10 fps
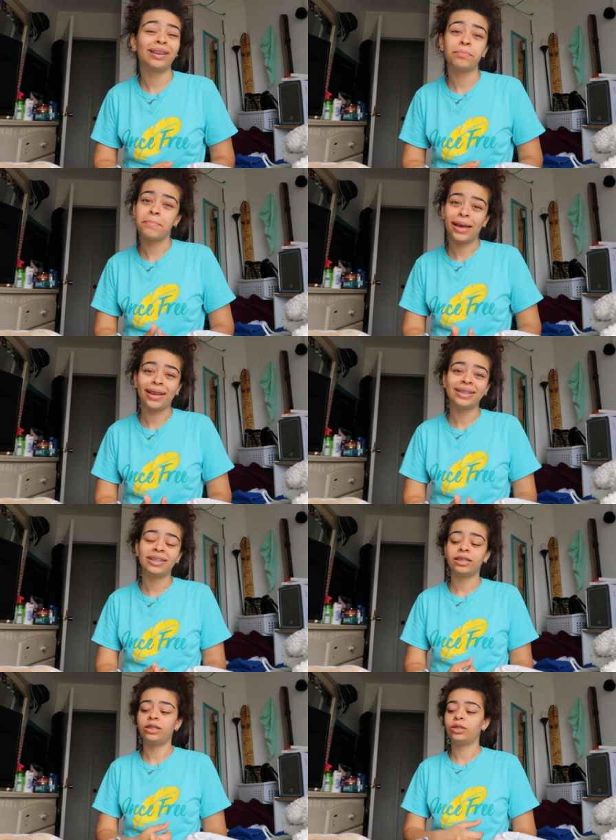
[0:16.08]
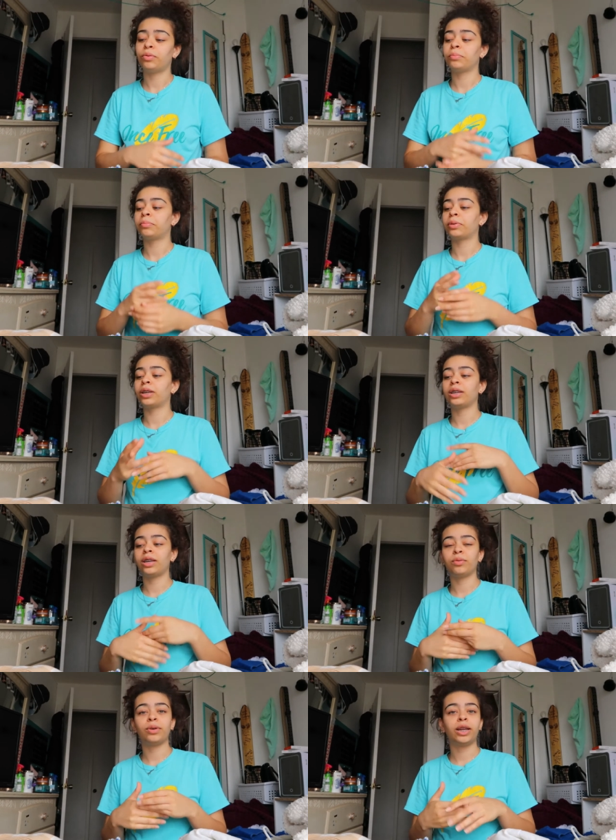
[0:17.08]
like a mess, so I'm gonna
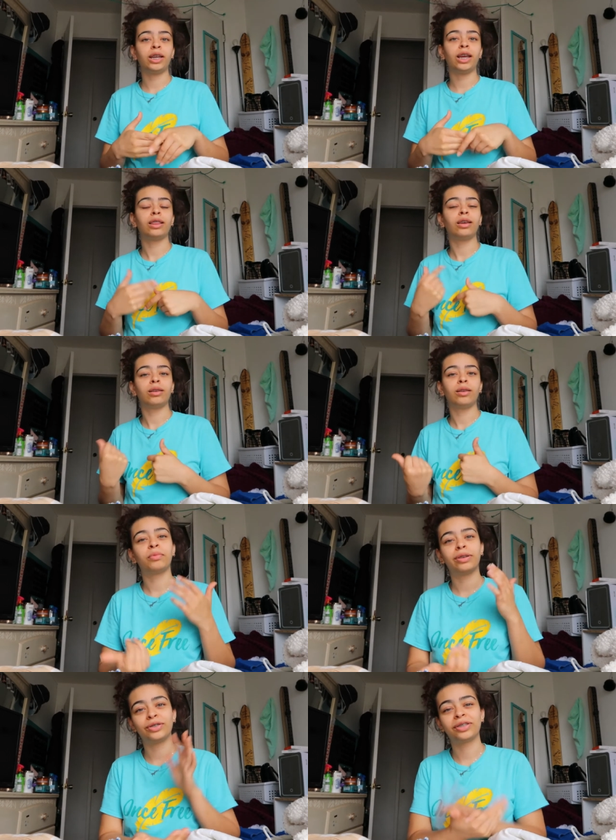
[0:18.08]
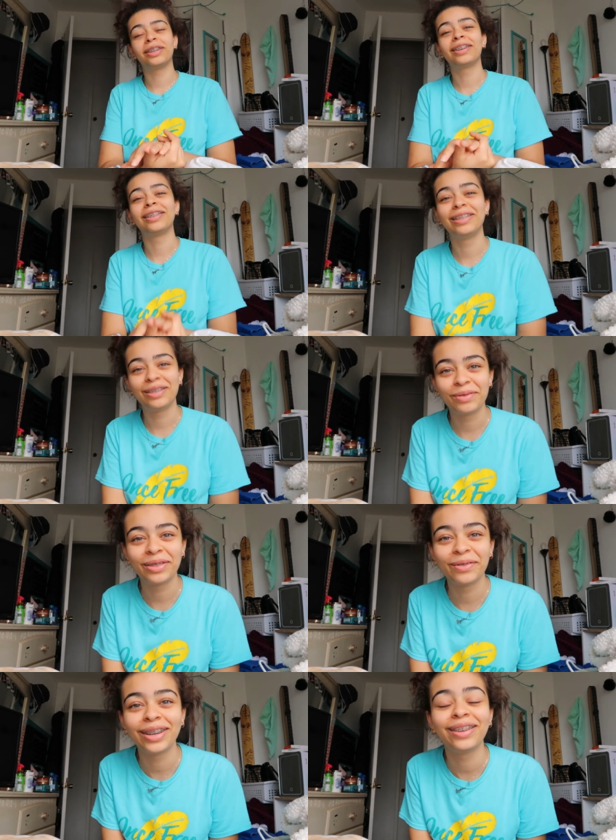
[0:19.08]
get ready and then we're just gonna continue with
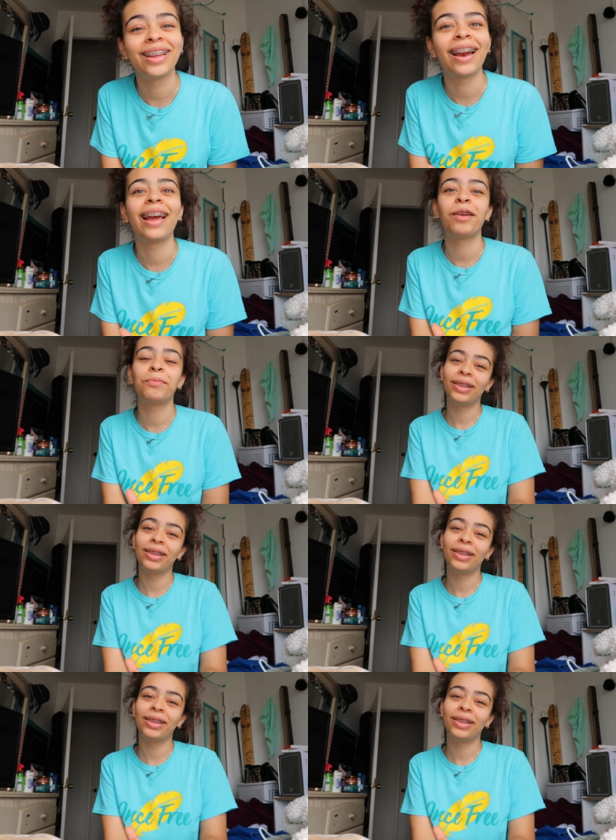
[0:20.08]
the video that I had